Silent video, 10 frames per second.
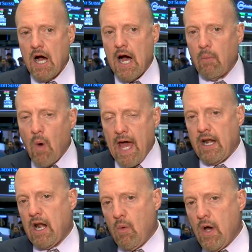Uh, why
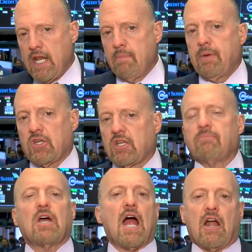did I want him? Because
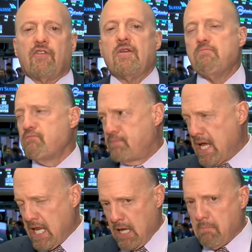I'm tired of him
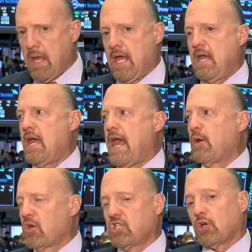beating me,
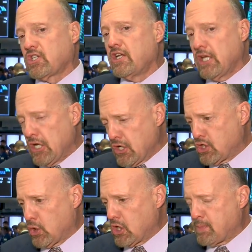and also because I need an
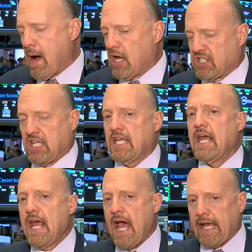insurance policy
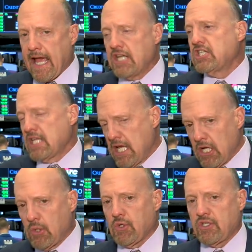against the
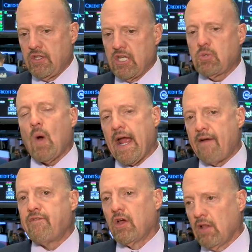Eagles. In this way,
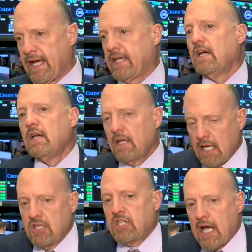I feel like
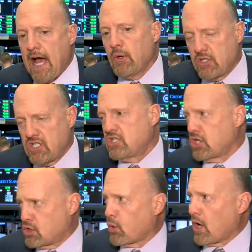he's the guy who's
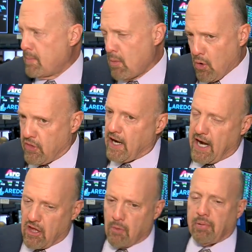destroyed me more than
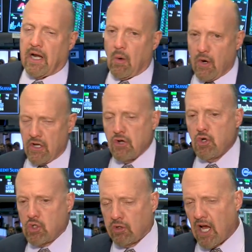any other player. I wanted to
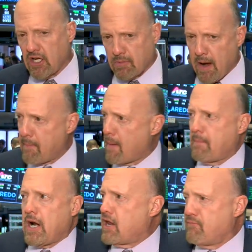neutralize him. I
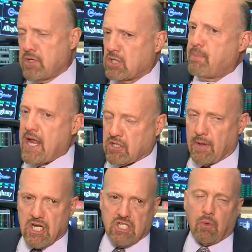might even just bench him.
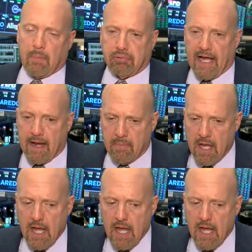I just didn't want to play him.